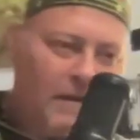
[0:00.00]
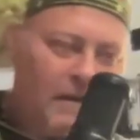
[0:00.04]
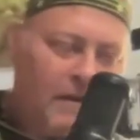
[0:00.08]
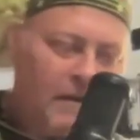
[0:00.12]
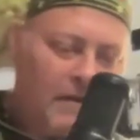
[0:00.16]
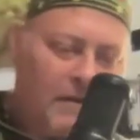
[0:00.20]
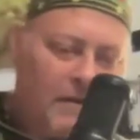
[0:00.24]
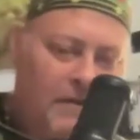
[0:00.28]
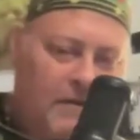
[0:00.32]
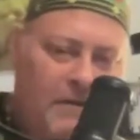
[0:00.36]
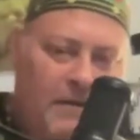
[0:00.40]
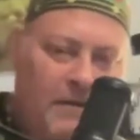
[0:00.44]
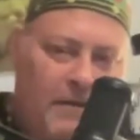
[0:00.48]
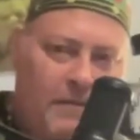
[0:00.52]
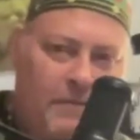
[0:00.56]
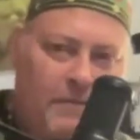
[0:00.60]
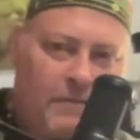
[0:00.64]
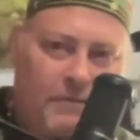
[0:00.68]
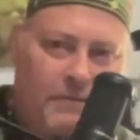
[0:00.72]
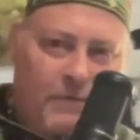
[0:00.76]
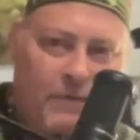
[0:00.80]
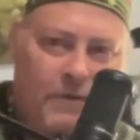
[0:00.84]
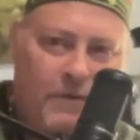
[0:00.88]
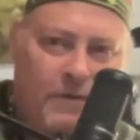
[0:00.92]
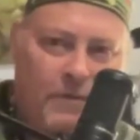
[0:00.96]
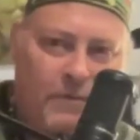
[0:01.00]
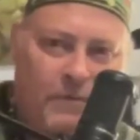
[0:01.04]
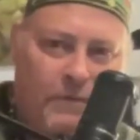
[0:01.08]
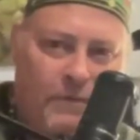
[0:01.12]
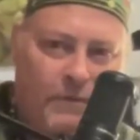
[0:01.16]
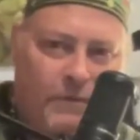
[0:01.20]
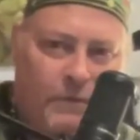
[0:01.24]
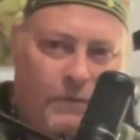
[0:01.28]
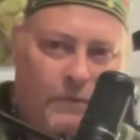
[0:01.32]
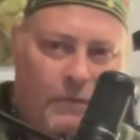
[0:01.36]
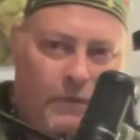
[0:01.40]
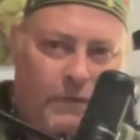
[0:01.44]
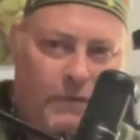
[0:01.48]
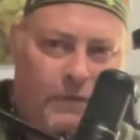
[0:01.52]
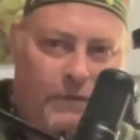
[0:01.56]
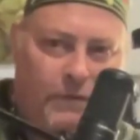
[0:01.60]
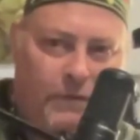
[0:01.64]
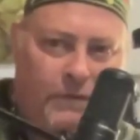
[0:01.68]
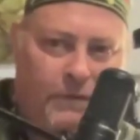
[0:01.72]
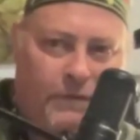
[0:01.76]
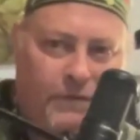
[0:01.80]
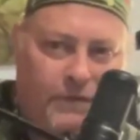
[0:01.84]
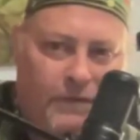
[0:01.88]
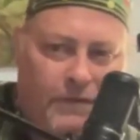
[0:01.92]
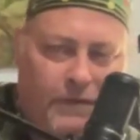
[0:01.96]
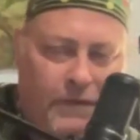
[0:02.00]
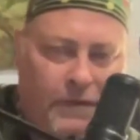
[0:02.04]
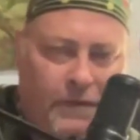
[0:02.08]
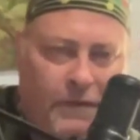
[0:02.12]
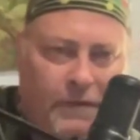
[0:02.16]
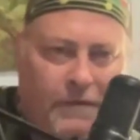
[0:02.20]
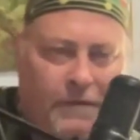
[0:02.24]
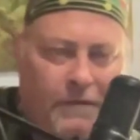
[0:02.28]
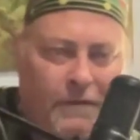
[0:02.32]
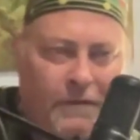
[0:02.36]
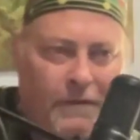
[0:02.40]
He came from the north of India,